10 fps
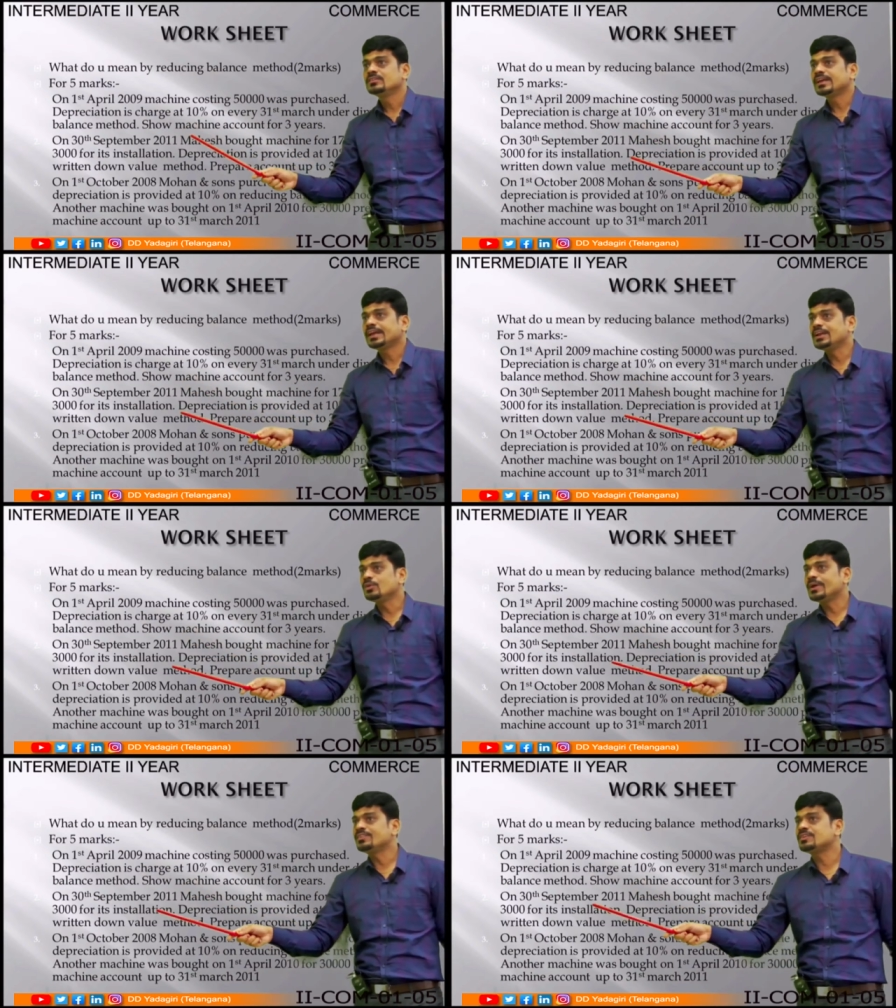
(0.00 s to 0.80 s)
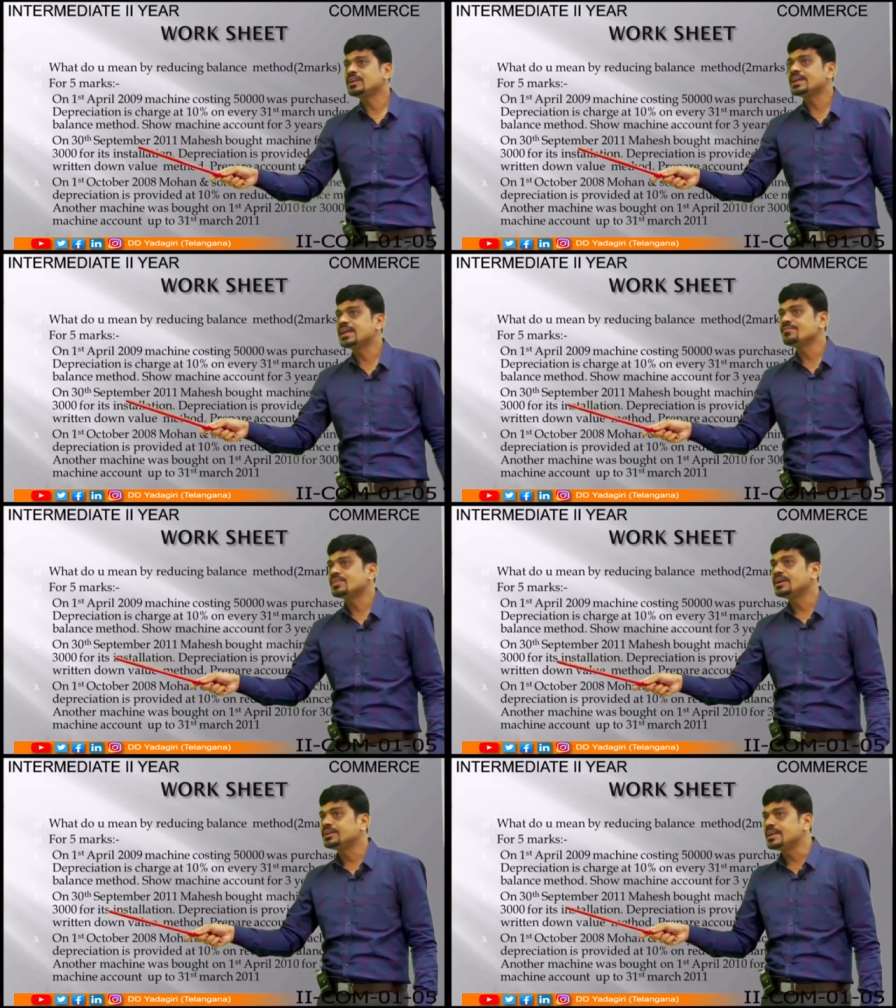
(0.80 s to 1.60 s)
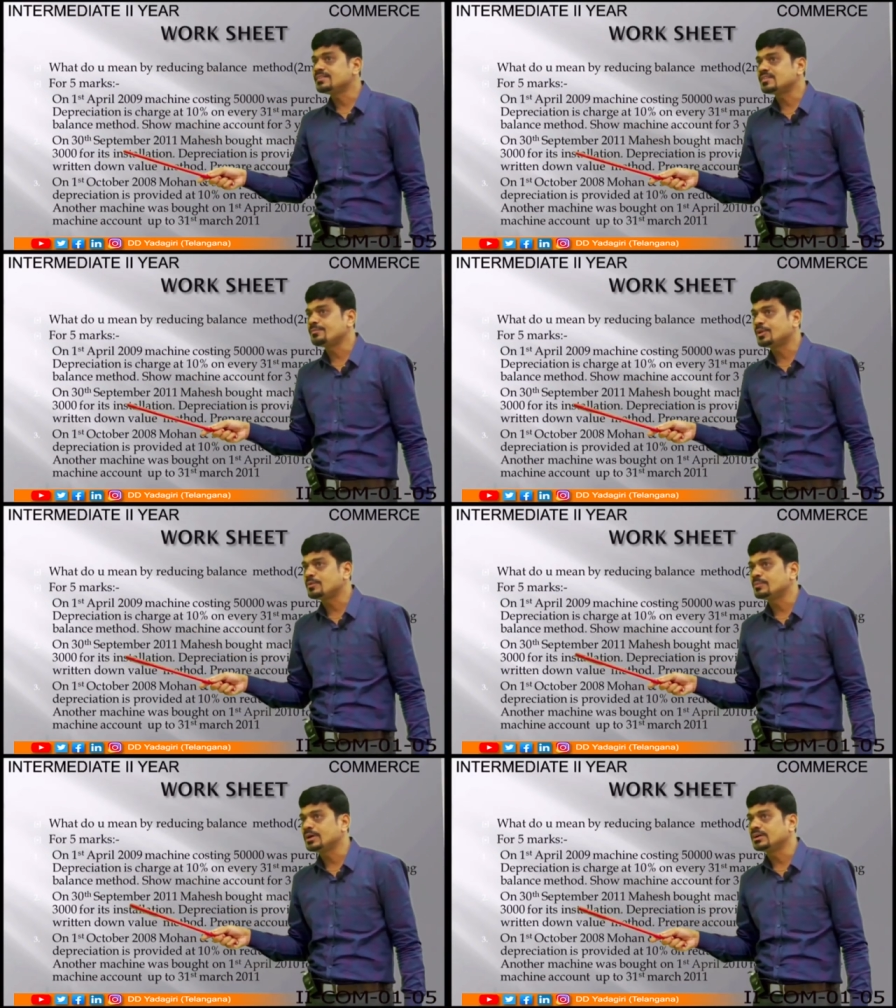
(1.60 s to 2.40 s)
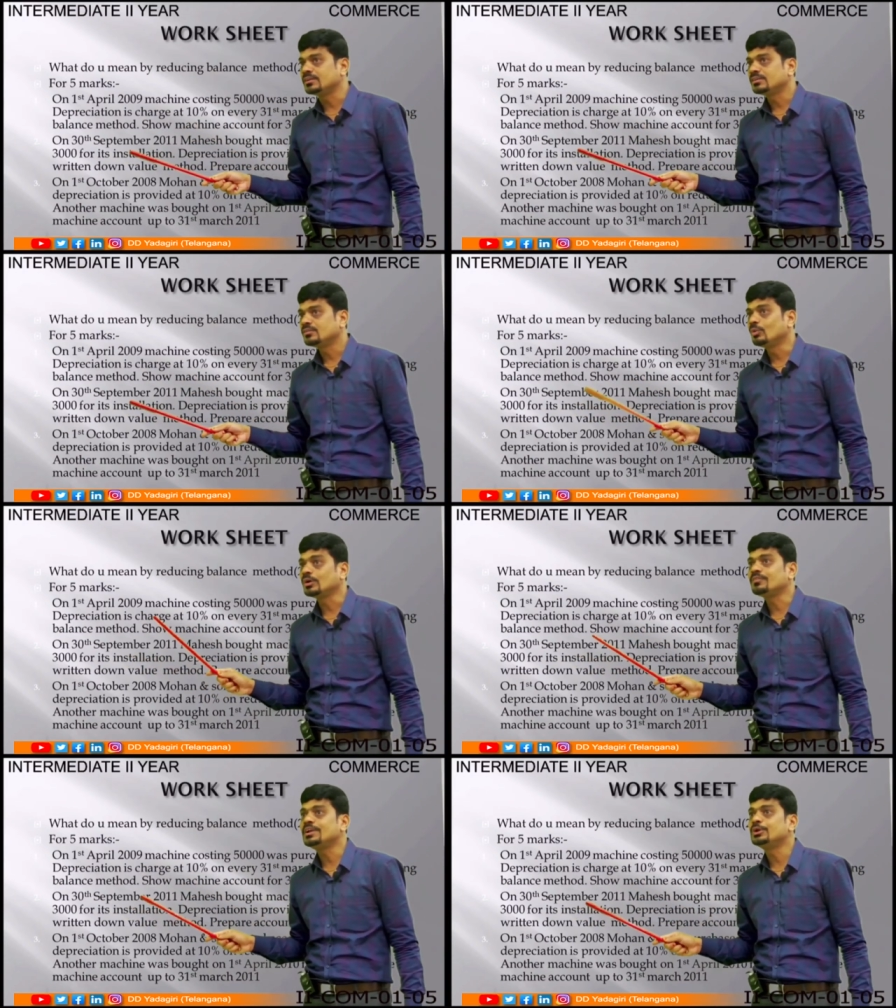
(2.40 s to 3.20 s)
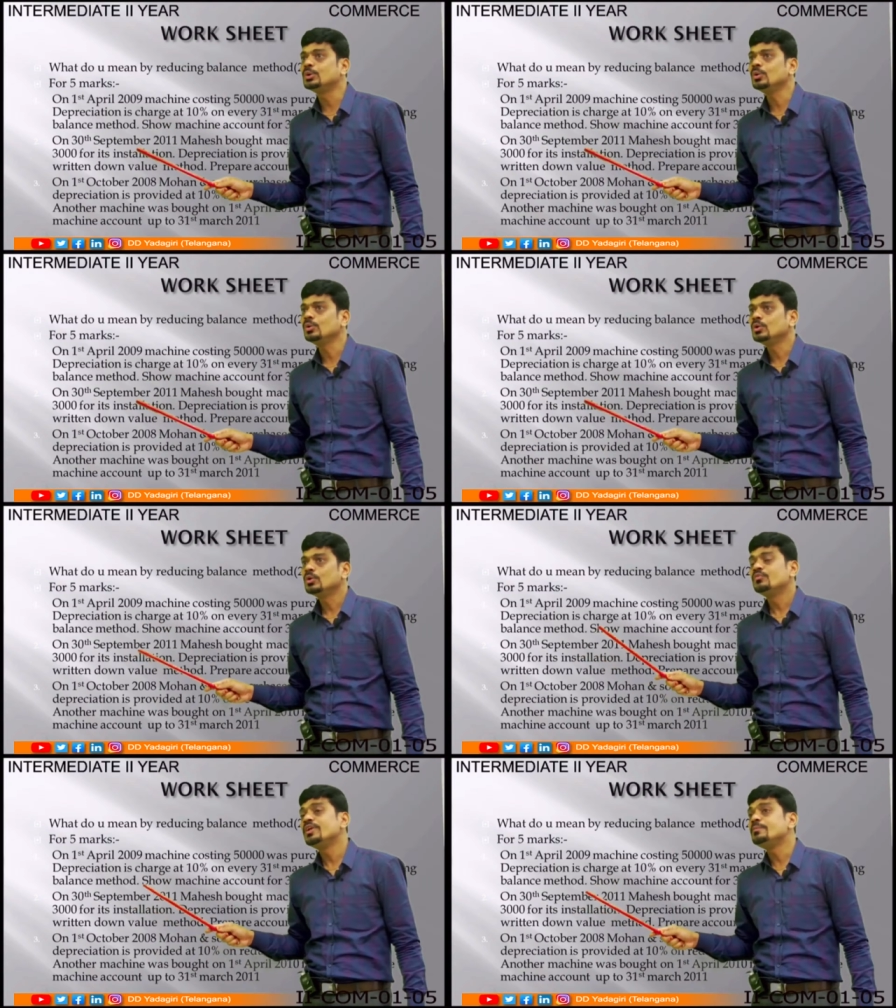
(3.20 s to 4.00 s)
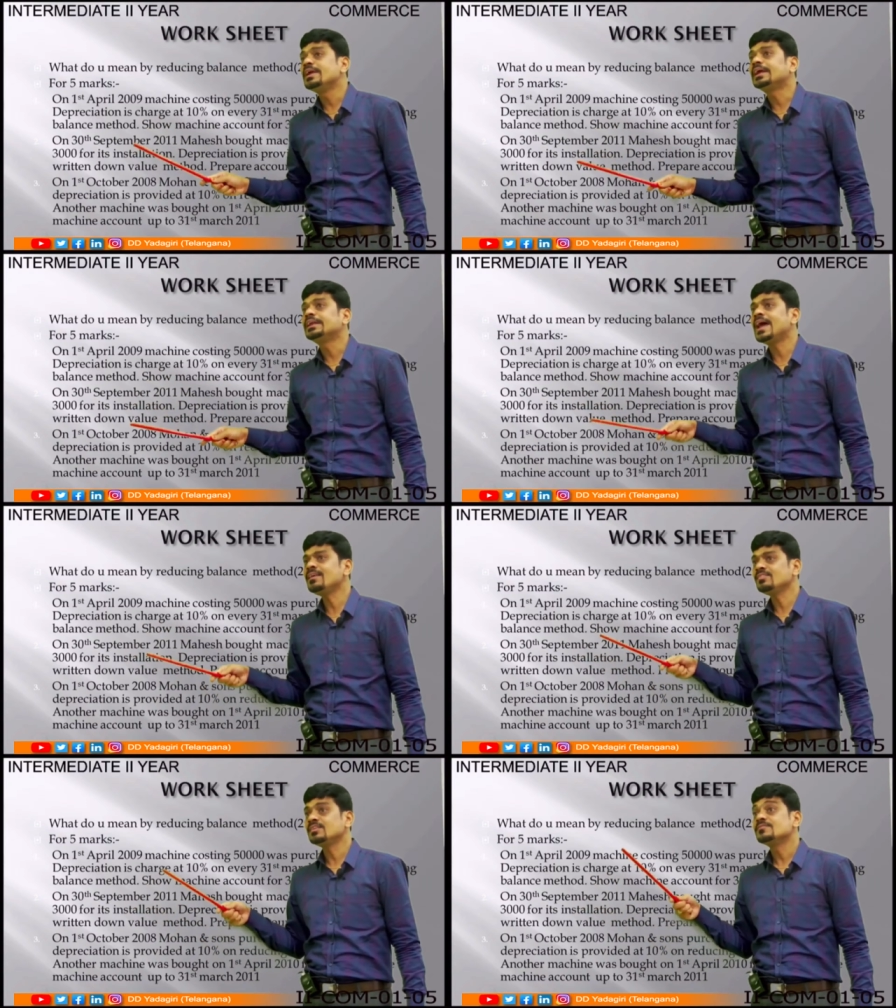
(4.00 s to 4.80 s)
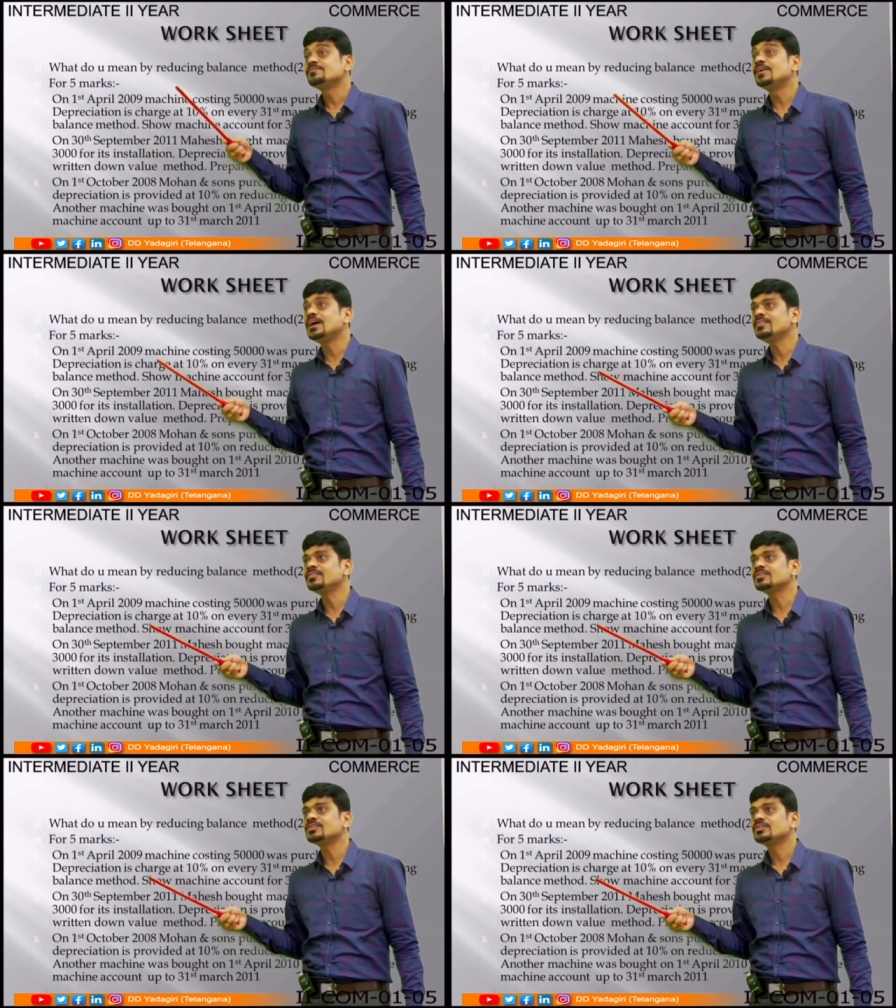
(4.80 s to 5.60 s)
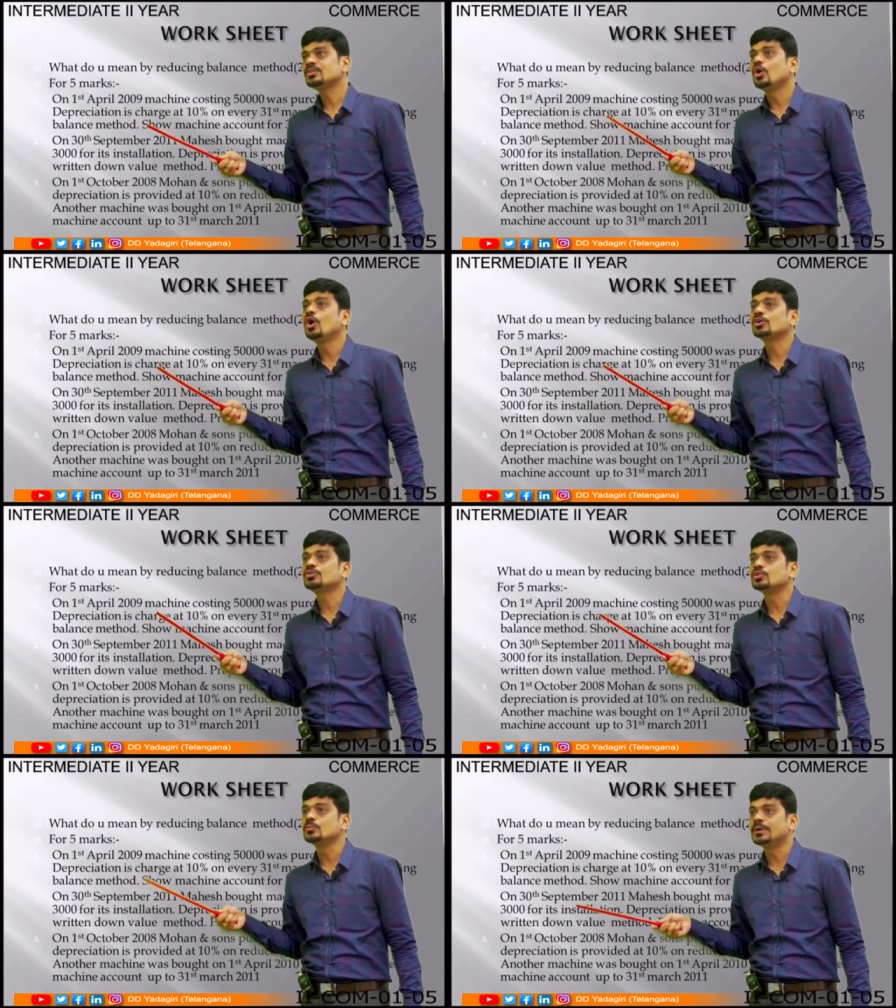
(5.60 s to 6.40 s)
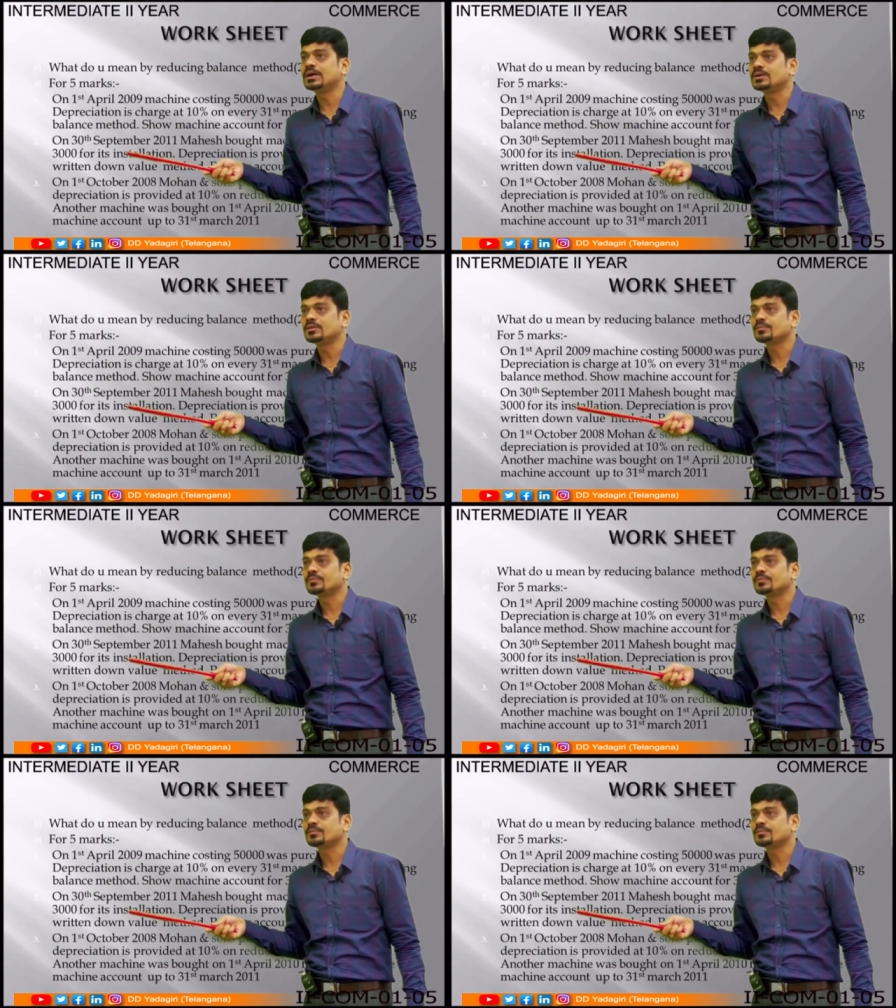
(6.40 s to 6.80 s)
Second question I gave thirtieth September. What we'll do? We'll make it as first October.